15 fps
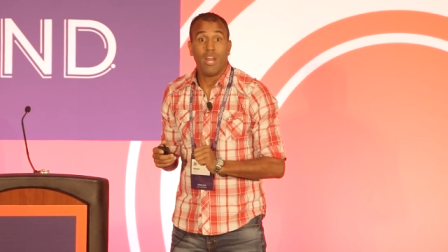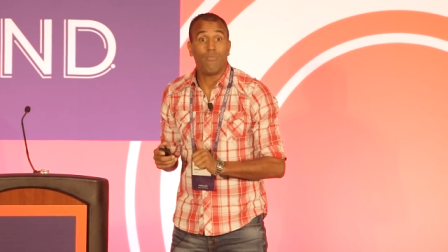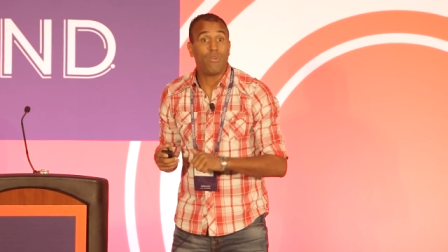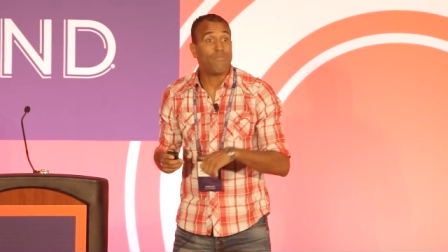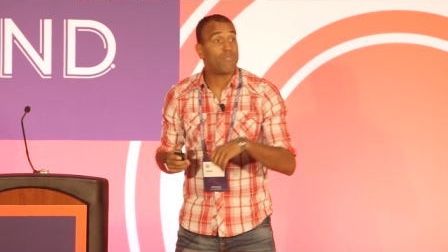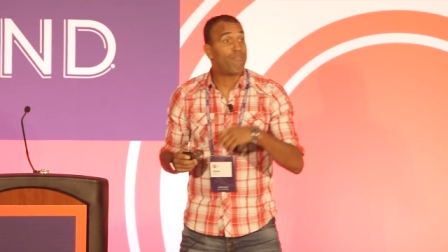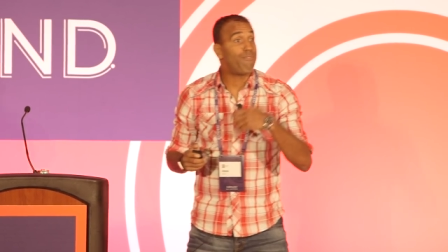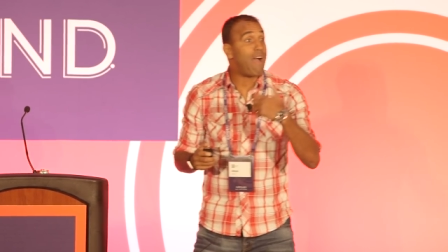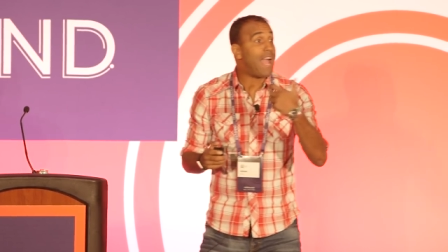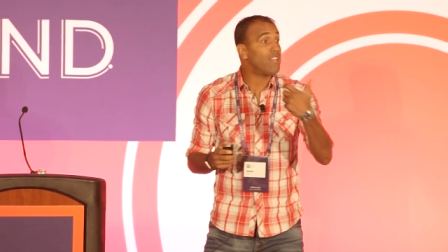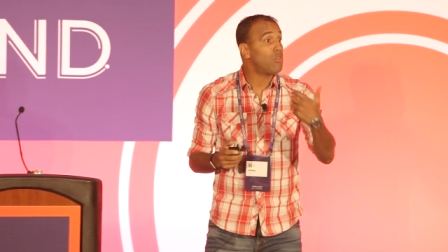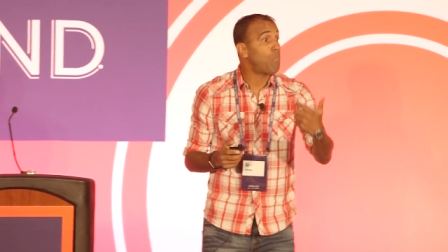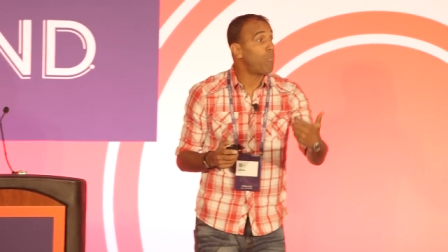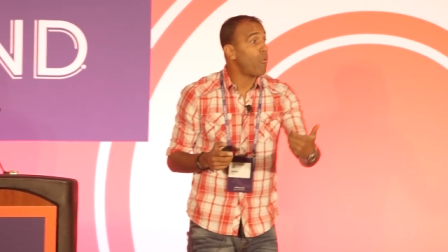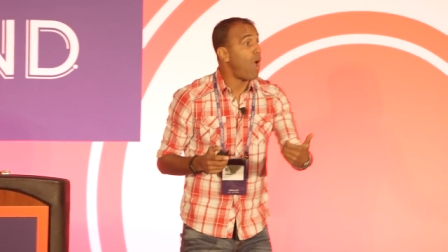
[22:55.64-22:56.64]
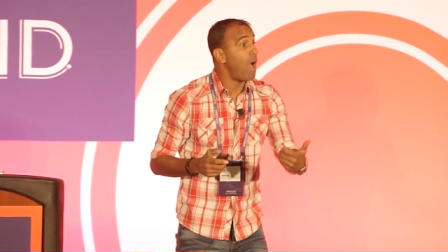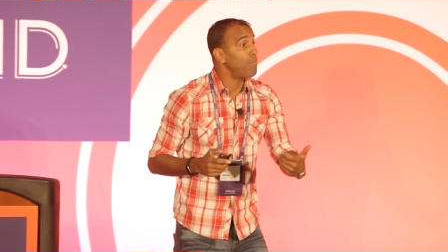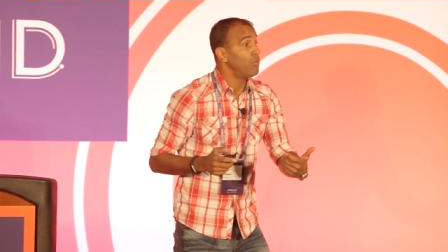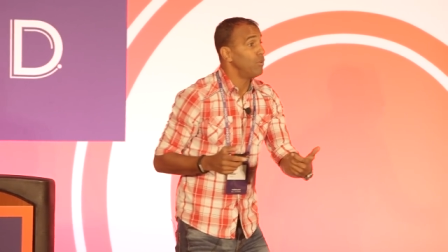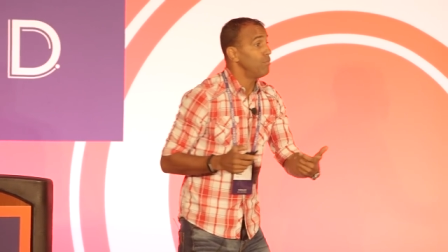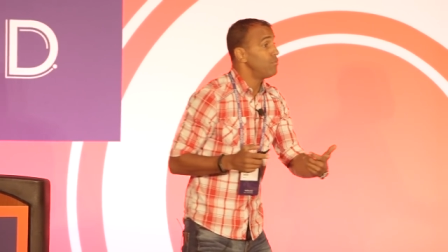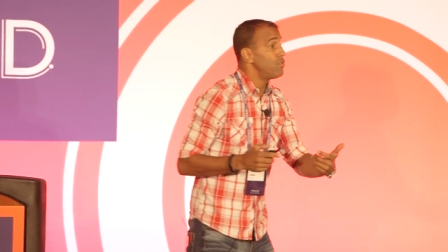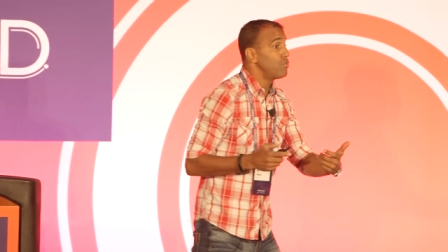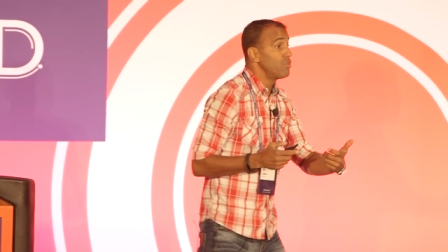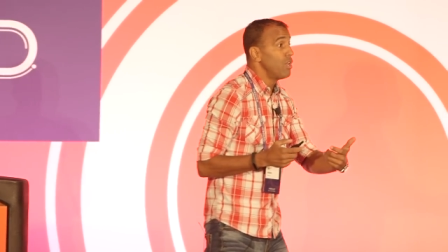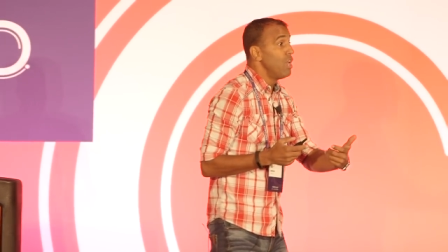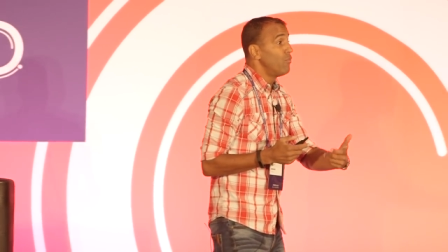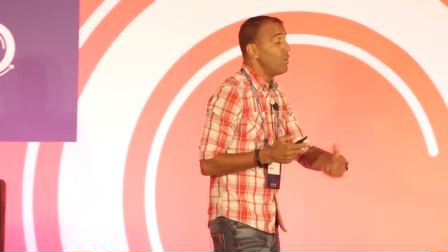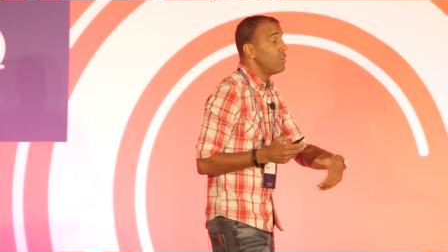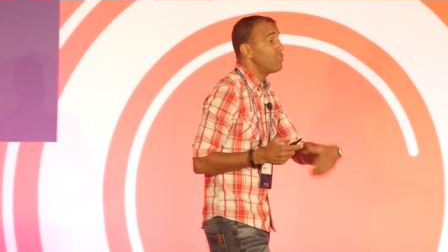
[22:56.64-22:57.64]
And if we have to find the problems,
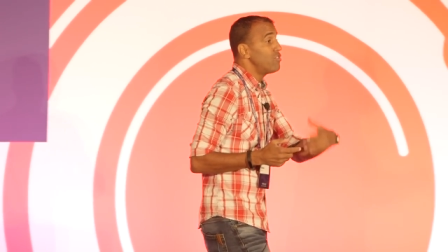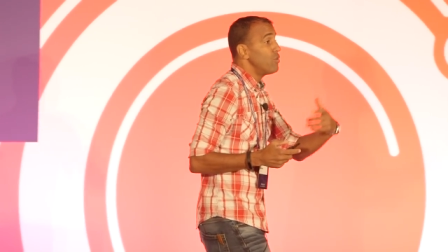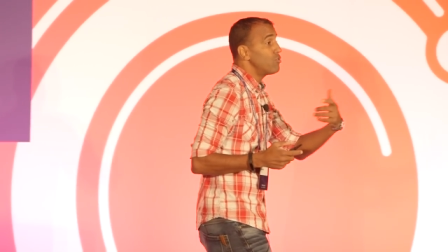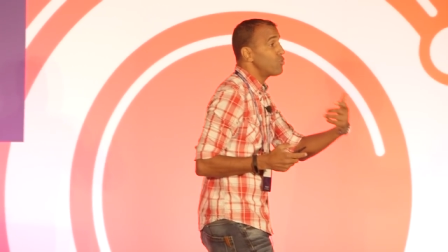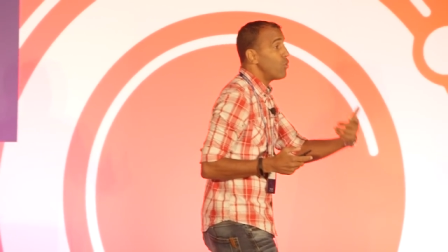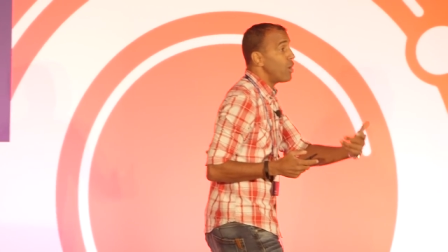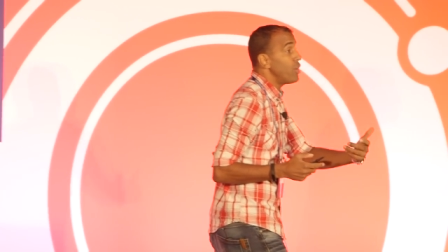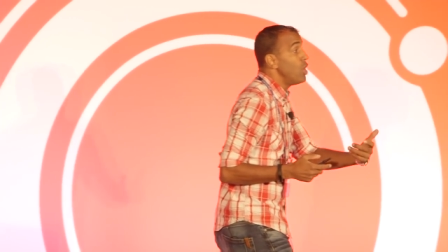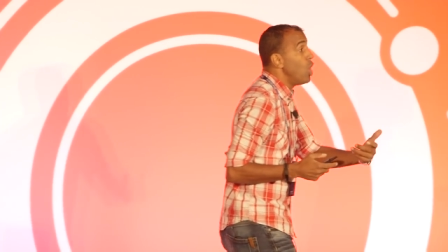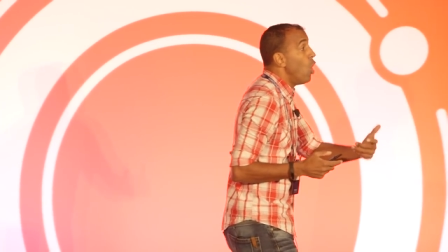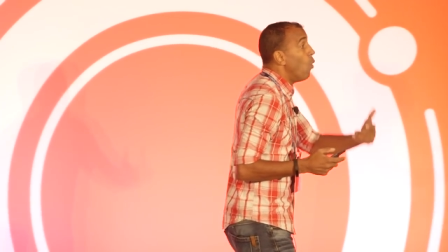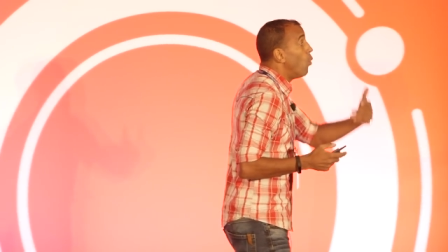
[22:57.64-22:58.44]
if we understand what's going on,